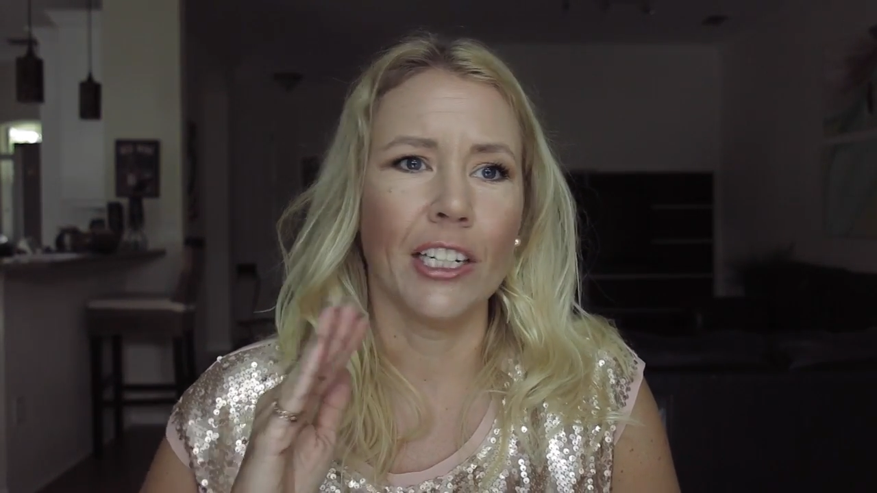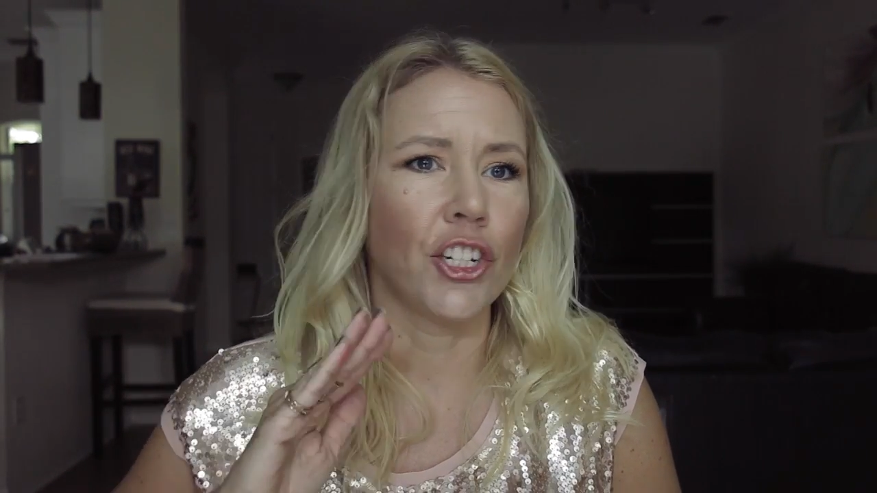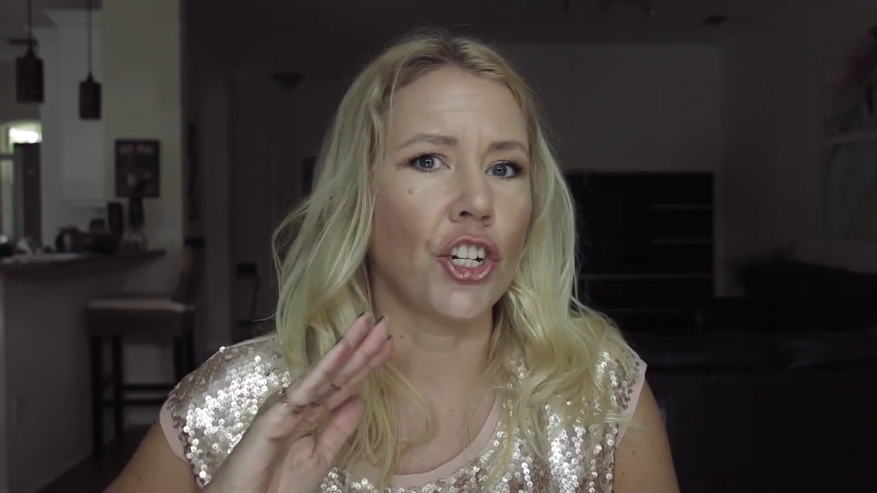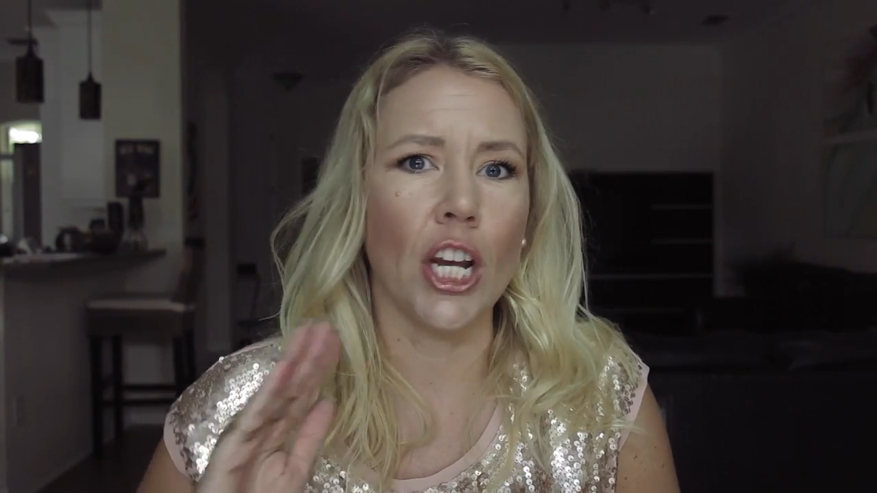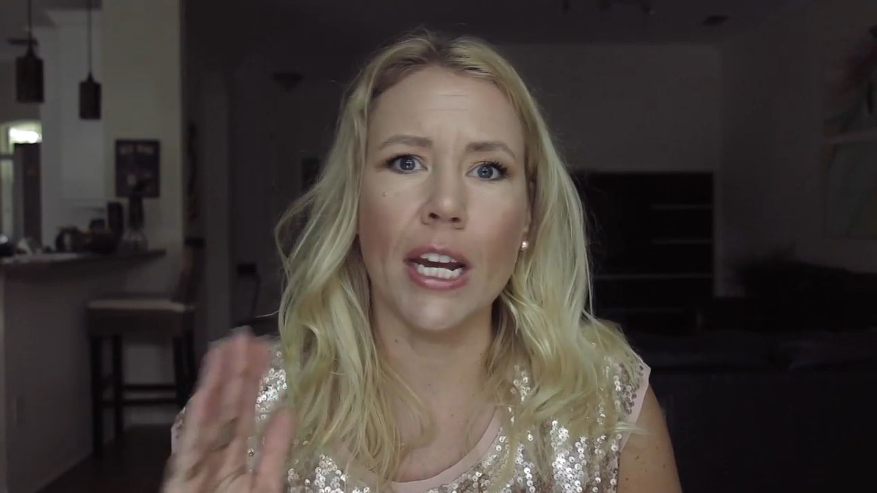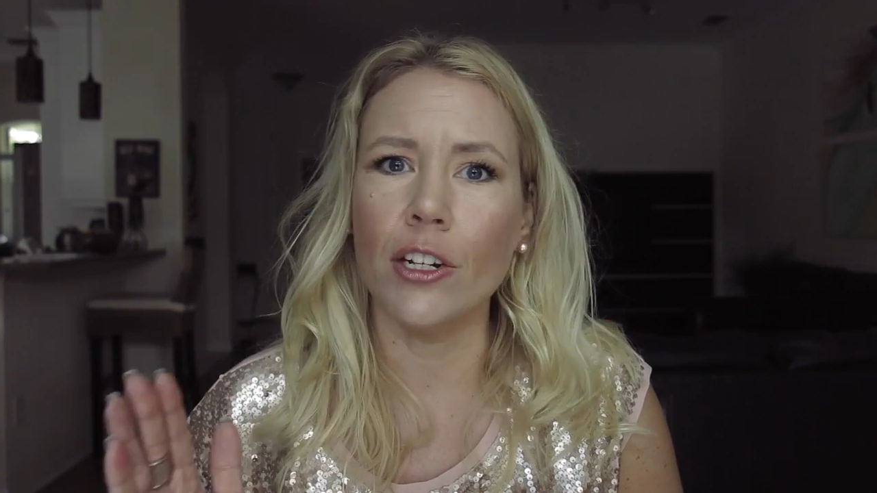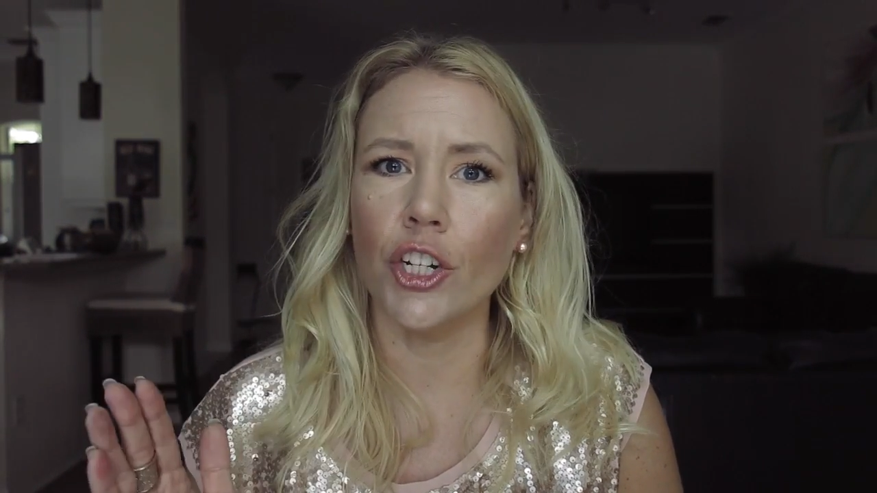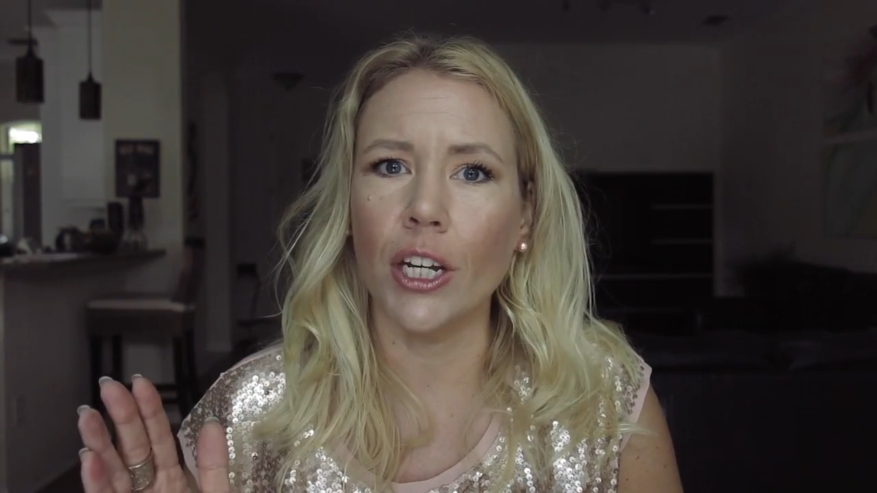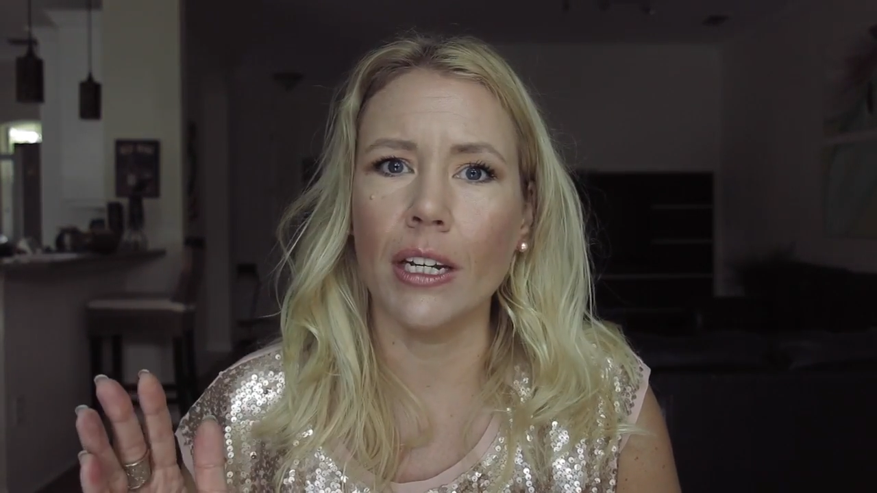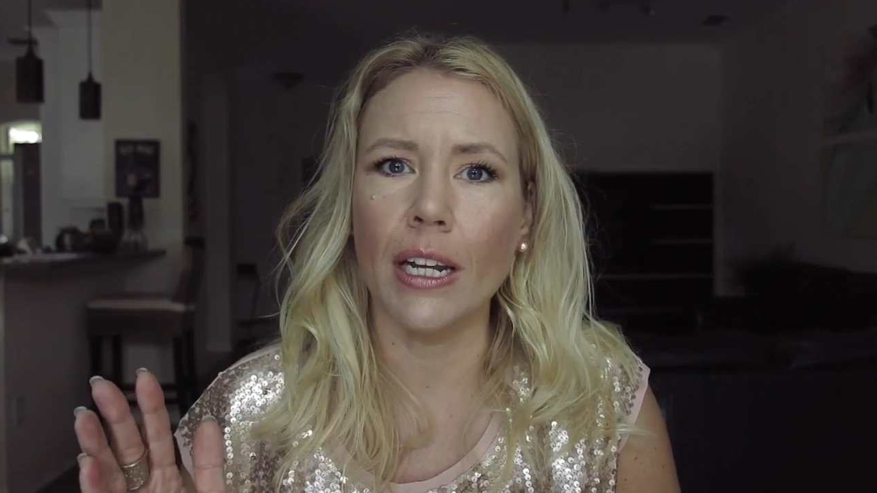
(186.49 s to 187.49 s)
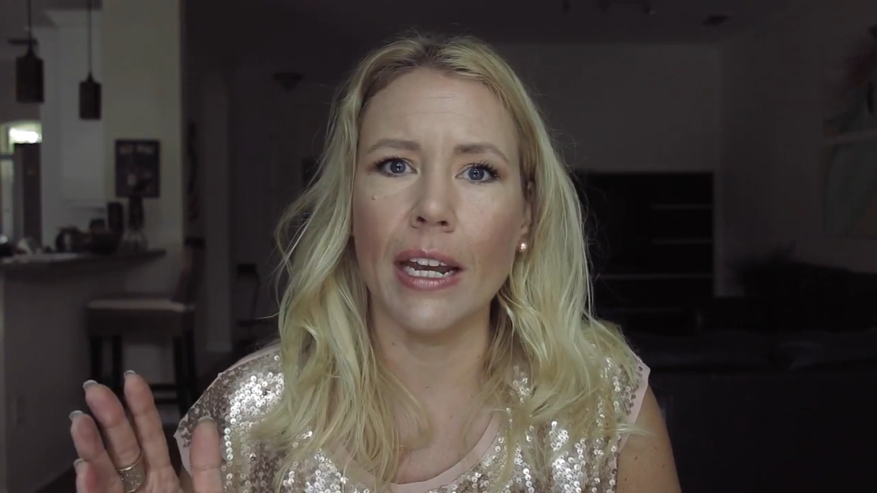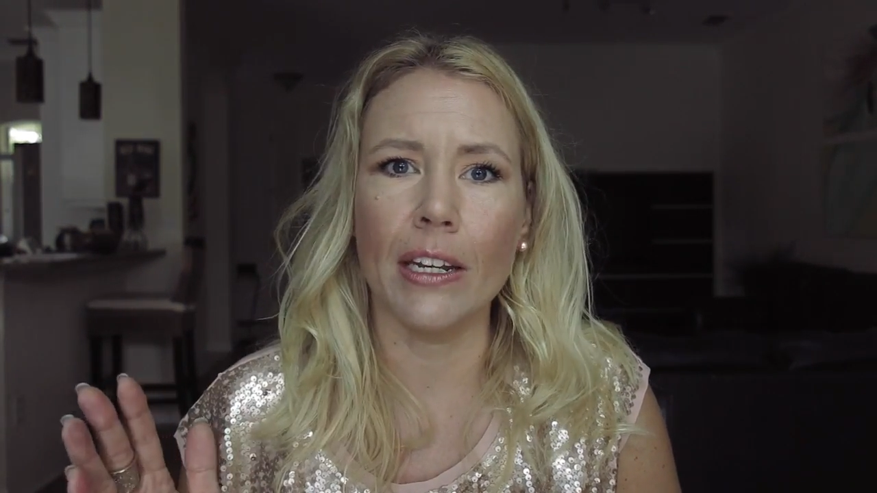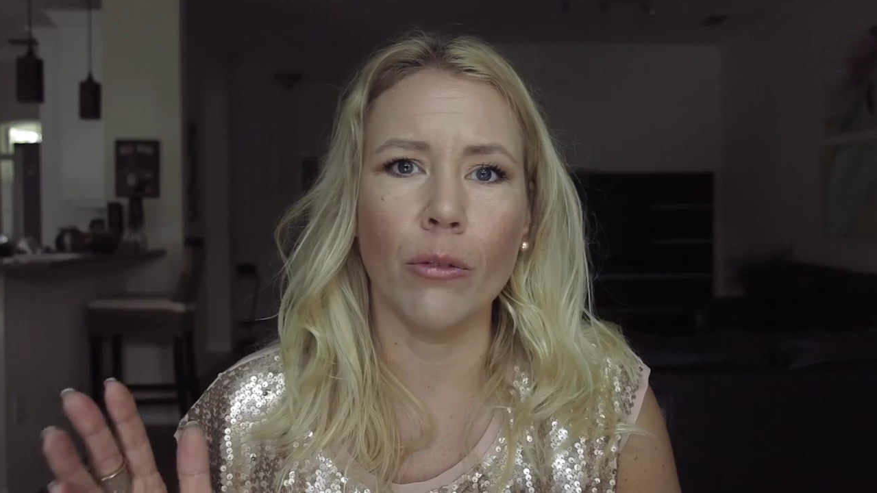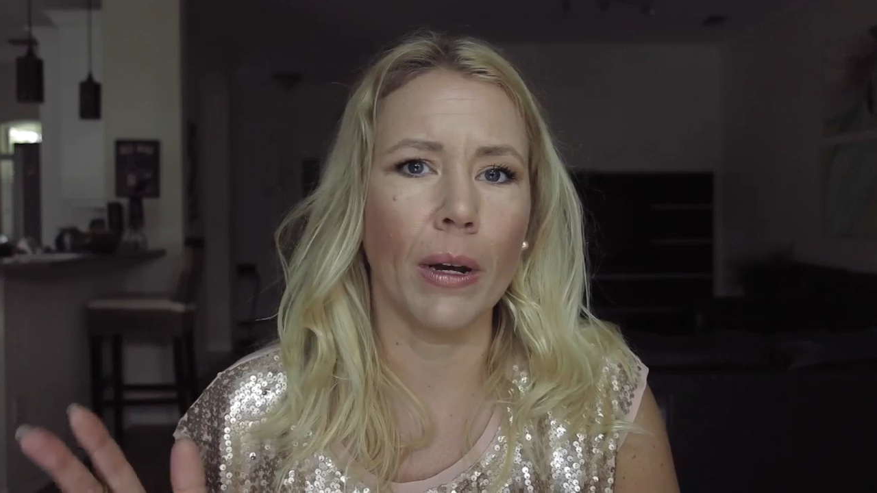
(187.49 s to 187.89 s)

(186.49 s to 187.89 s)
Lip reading: changing in any